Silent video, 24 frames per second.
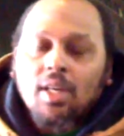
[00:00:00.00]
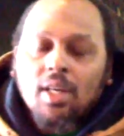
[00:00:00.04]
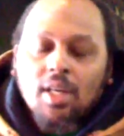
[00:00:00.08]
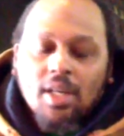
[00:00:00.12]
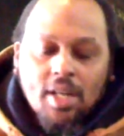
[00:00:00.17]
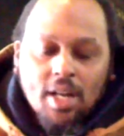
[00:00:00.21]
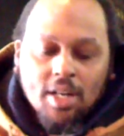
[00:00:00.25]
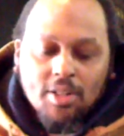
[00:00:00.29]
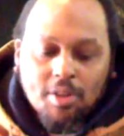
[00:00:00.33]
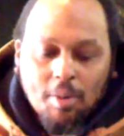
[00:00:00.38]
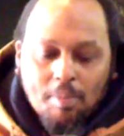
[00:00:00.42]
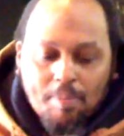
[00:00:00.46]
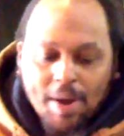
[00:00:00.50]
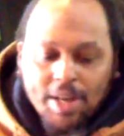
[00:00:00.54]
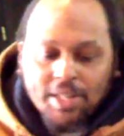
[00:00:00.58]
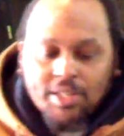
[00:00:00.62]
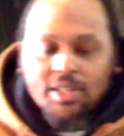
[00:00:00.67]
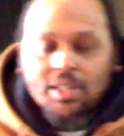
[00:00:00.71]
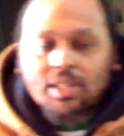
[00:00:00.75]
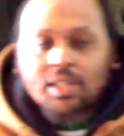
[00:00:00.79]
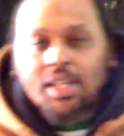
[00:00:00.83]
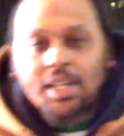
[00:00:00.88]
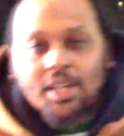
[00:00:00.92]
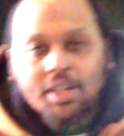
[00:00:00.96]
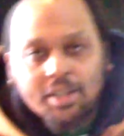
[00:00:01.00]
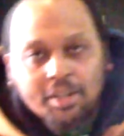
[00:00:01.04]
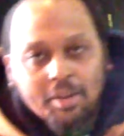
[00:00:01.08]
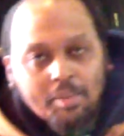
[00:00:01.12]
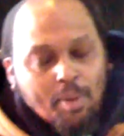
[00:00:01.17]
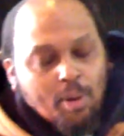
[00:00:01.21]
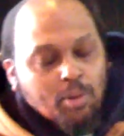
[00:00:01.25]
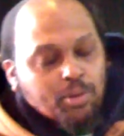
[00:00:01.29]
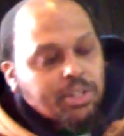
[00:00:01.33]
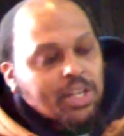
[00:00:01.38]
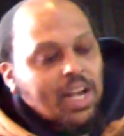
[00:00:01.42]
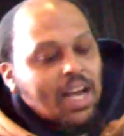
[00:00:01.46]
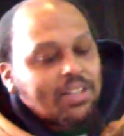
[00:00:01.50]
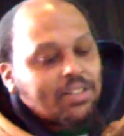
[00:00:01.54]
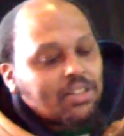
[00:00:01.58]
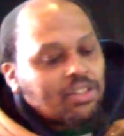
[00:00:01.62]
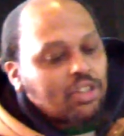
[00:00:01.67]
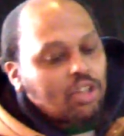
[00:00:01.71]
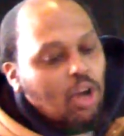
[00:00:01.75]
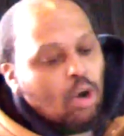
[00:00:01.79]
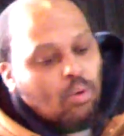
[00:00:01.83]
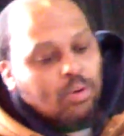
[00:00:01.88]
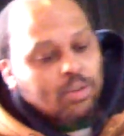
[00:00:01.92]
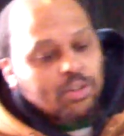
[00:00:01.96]
Yeah, so basically the Most High is
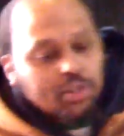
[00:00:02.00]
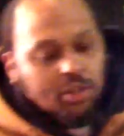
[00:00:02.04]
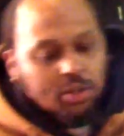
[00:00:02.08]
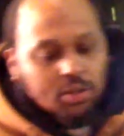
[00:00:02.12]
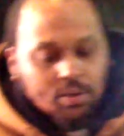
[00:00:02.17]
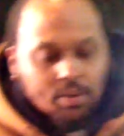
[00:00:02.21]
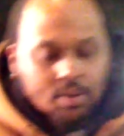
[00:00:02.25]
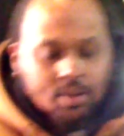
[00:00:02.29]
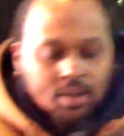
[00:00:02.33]
going to